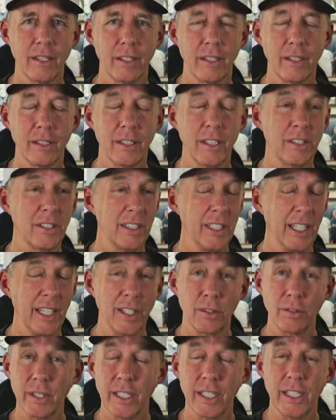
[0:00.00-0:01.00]
the
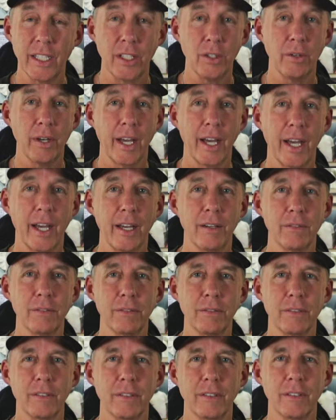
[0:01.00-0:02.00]
scenery that you have
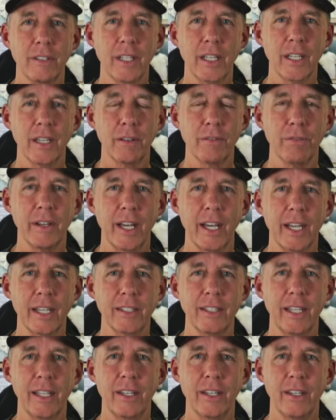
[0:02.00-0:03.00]
and the
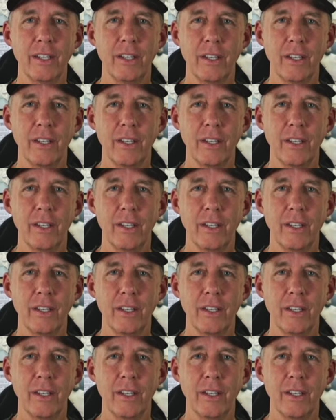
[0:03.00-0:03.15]
fact that